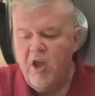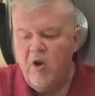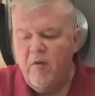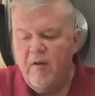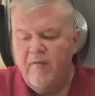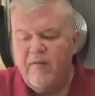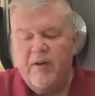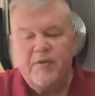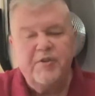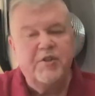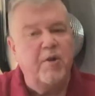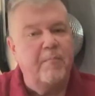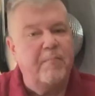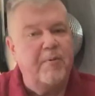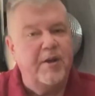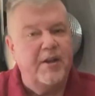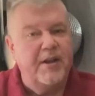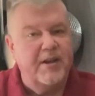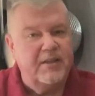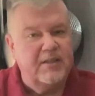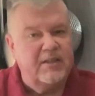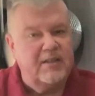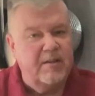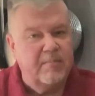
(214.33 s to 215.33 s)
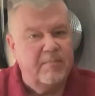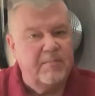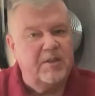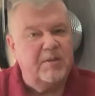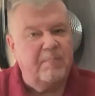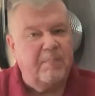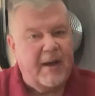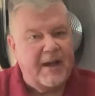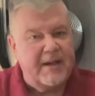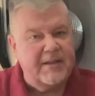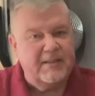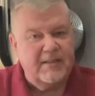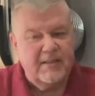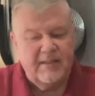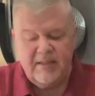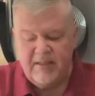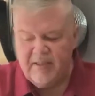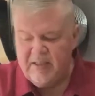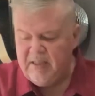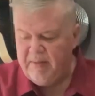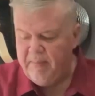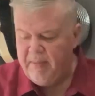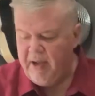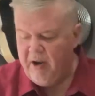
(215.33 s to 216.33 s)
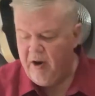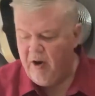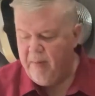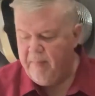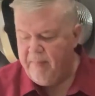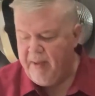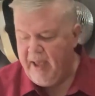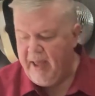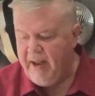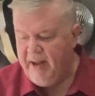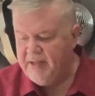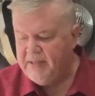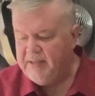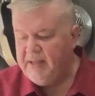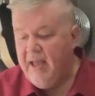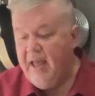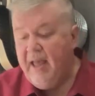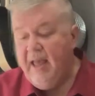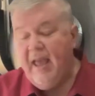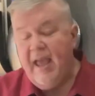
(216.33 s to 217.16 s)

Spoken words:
We've also put in some spices and some aromatics.